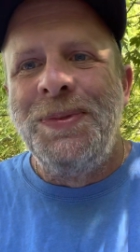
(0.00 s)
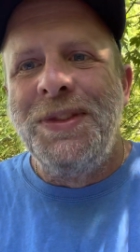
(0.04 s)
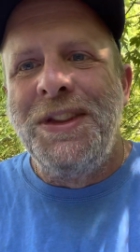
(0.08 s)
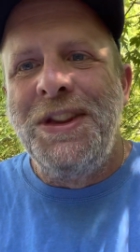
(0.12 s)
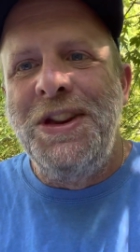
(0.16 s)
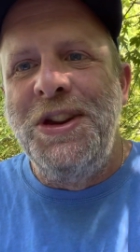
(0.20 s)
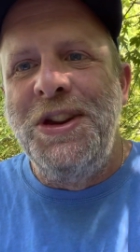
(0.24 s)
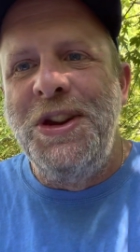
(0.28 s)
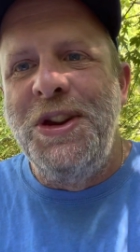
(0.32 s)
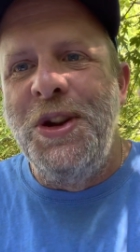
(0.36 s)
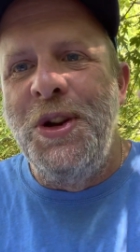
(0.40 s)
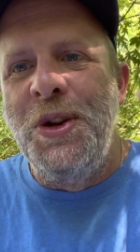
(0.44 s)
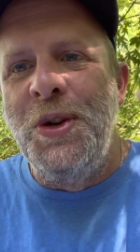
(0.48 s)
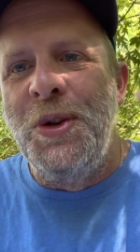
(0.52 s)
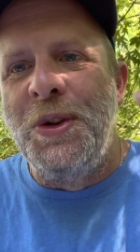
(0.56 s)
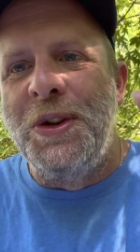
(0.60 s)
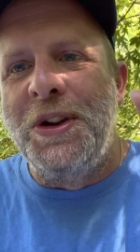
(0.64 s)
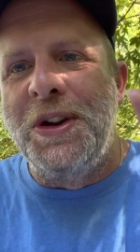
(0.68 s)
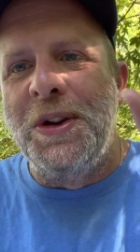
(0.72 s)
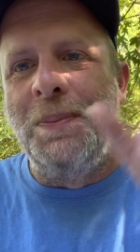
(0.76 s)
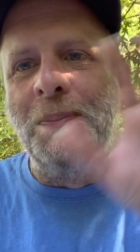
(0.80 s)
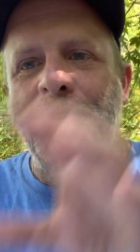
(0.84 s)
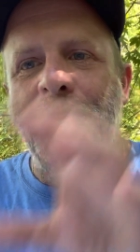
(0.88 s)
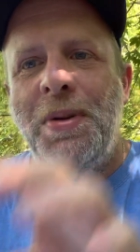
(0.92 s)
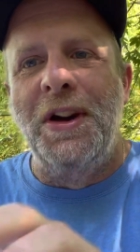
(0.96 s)
you
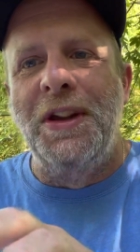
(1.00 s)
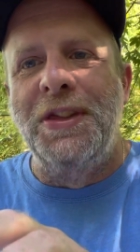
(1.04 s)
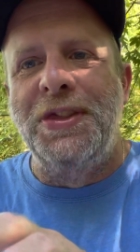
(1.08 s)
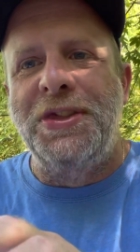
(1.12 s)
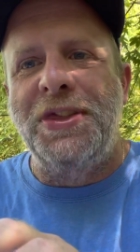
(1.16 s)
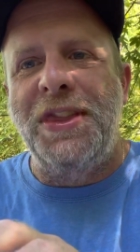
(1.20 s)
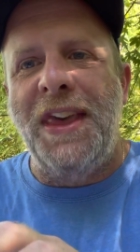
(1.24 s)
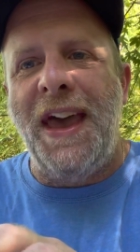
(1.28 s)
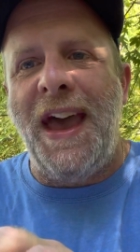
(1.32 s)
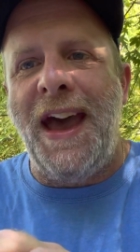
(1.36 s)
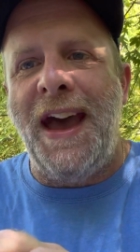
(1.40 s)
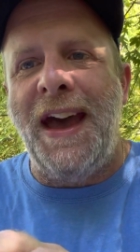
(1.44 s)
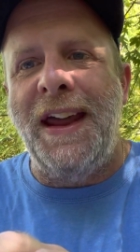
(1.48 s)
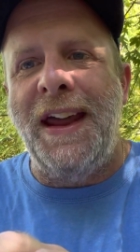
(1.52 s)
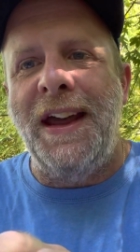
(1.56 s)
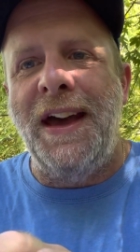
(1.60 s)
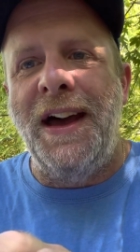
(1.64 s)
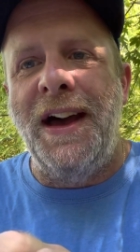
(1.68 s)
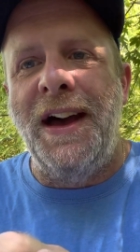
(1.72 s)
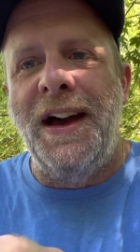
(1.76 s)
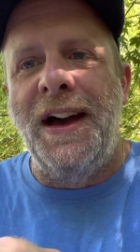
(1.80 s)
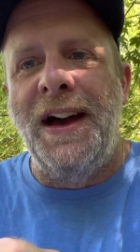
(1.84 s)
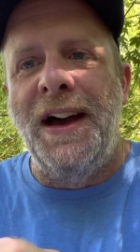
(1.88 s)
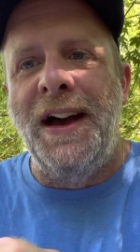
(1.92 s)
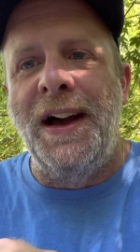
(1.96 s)
could put that
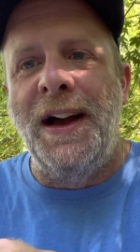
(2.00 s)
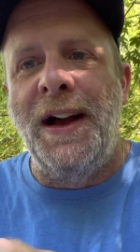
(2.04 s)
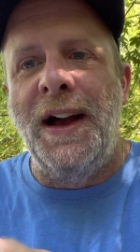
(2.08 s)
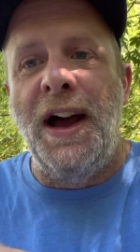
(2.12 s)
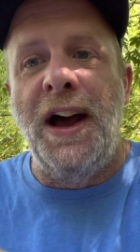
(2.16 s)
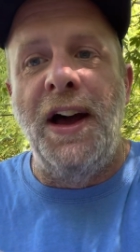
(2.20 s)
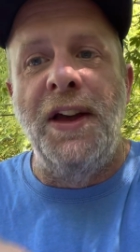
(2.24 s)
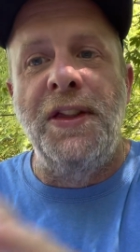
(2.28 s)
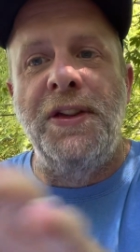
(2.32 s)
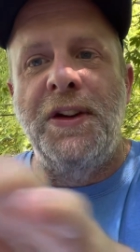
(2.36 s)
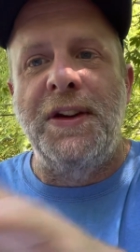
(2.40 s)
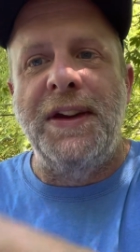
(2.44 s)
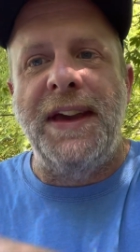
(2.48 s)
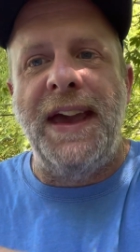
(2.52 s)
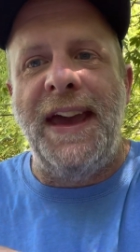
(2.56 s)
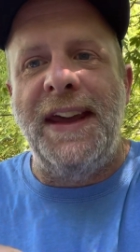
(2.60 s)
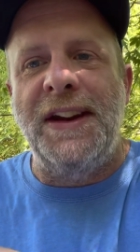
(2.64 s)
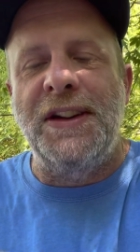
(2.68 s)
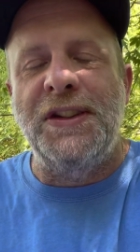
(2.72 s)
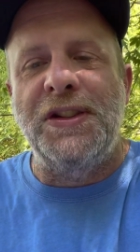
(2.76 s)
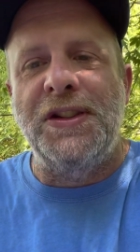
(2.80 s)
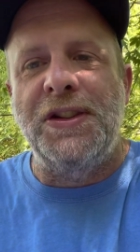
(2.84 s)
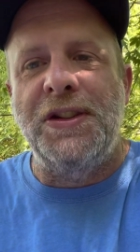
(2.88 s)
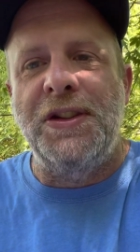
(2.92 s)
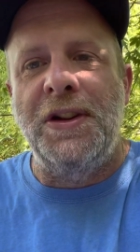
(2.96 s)
uh, other
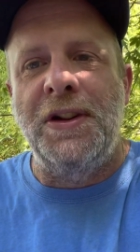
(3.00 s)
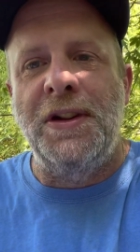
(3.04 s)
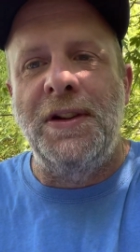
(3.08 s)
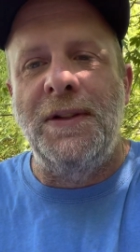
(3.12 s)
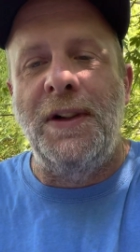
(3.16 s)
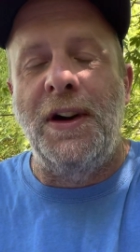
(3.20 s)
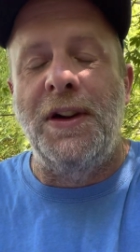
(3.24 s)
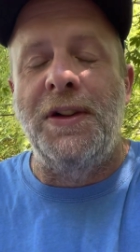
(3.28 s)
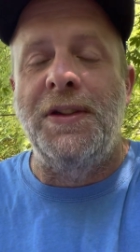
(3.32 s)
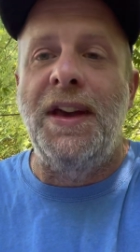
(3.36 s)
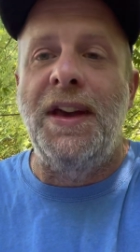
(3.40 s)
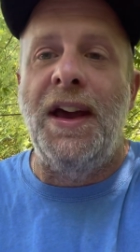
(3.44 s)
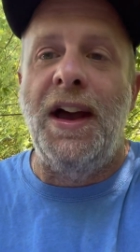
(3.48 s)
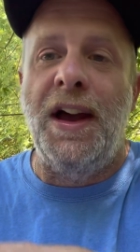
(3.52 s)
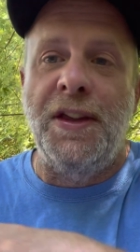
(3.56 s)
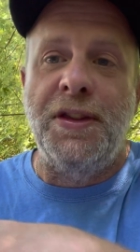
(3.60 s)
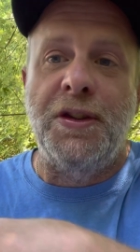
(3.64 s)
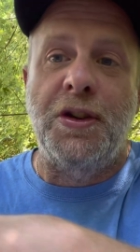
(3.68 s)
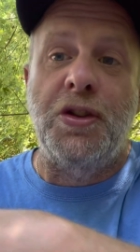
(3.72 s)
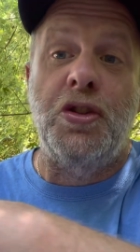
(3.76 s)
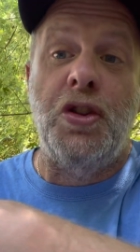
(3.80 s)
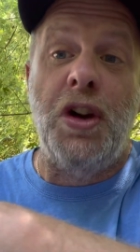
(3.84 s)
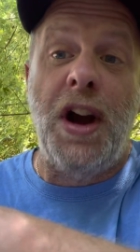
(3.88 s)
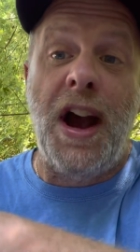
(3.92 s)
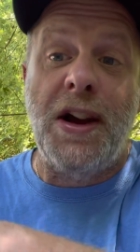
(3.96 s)
canister or the other
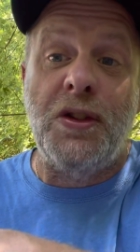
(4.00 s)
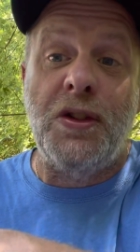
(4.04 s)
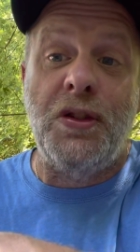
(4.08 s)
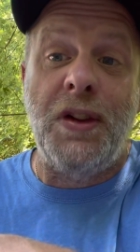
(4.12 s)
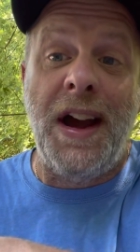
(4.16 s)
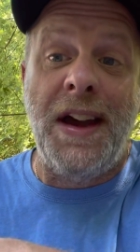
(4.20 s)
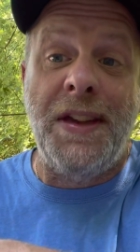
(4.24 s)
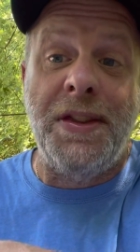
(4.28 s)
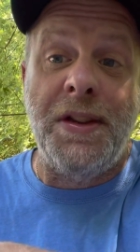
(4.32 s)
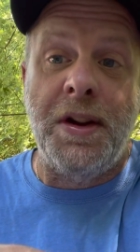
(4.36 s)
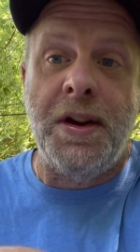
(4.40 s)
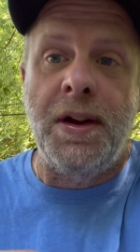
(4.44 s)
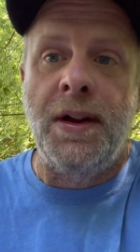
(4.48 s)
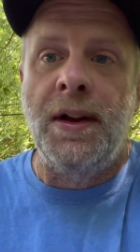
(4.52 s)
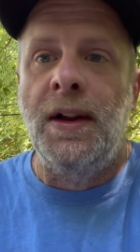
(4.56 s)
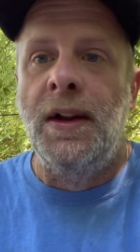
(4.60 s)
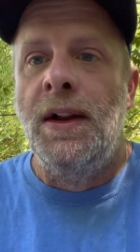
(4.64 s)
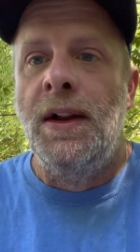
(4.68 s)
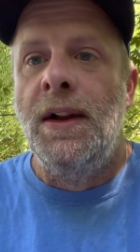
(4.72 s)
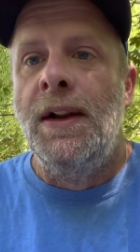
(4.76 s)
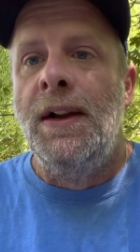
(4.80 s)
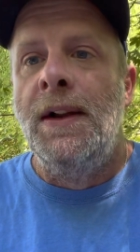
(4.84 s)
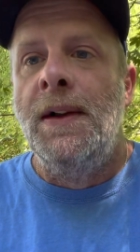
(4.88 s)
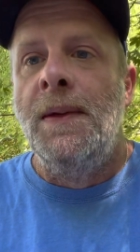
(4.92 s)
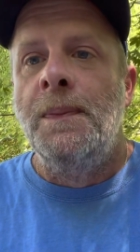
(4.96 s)
crock rather
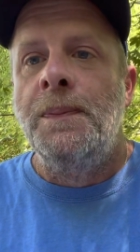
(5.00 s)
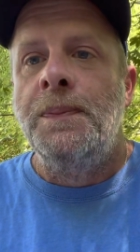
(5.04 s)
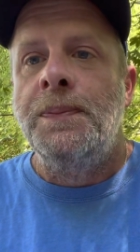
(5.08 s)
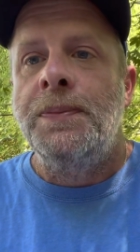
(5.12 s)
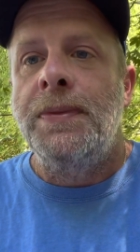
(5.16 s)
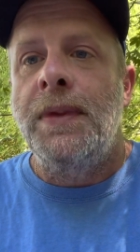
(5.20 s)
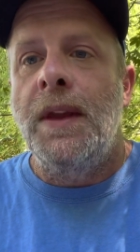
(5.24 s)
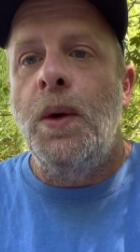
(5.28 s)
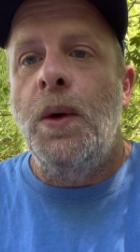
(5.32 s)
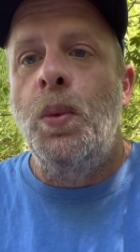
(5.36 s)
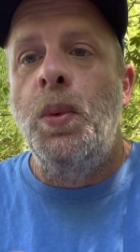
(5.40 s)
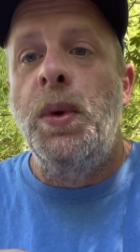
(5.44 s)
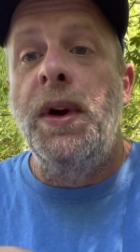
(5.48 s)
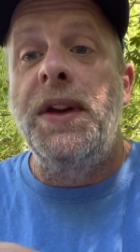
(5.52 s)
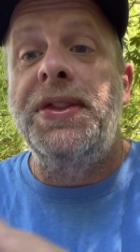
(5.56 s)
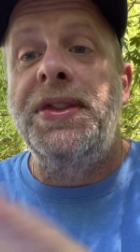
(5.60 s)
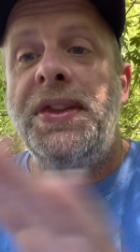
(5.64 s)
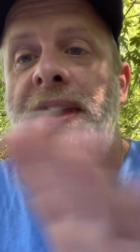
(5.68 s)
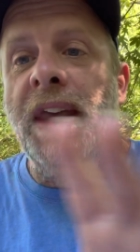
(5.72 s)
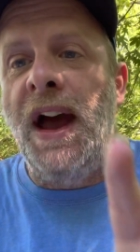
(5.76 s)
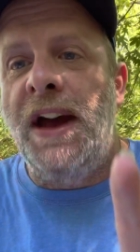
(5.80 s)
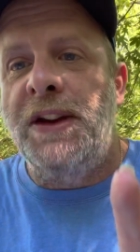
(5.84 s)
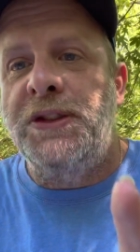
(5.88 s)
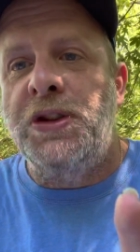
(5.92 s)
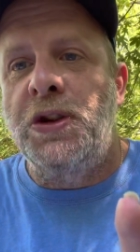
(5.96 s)
with
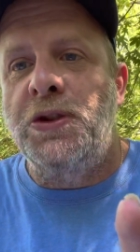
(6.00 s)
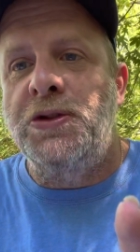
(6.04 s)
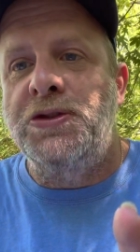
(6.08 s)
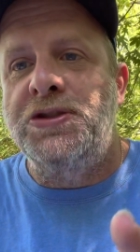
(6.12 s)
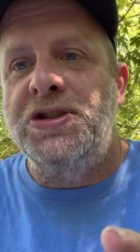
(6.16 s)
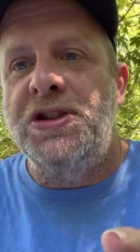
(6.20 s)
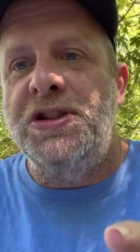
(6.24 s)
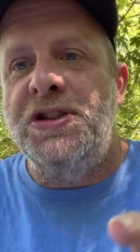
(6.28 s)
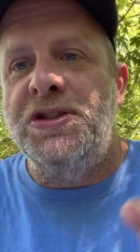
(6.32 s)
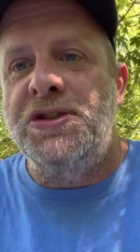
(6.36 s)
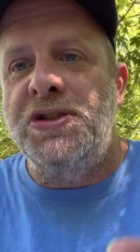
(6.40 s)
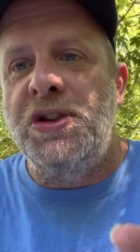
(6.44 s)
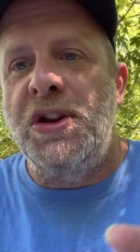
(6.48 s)
nacho cheese.